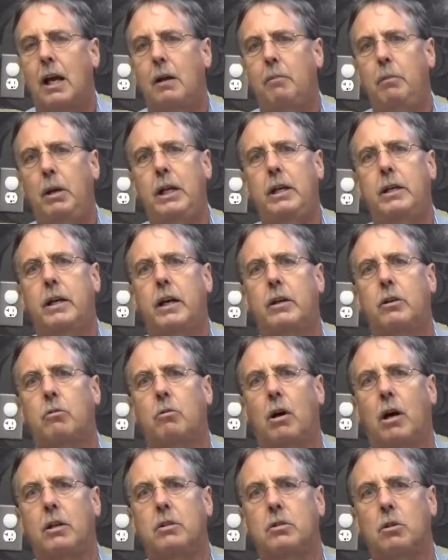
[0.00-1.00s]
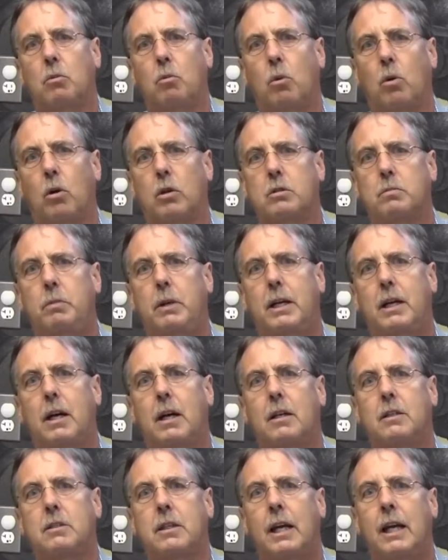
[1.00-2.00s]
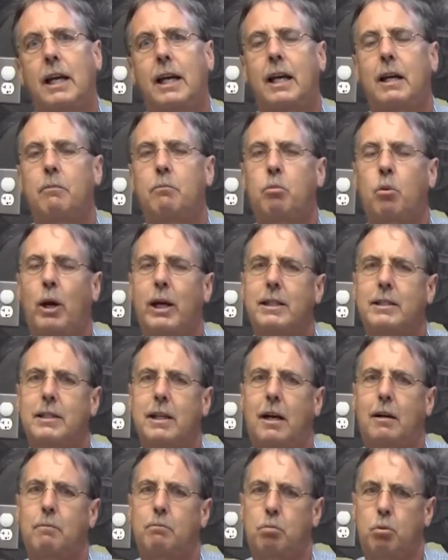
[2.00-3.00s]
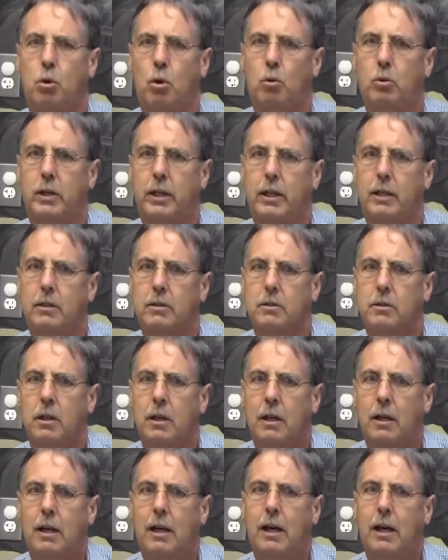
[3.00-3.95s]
And meat tenderizer works because it breaks down proteins,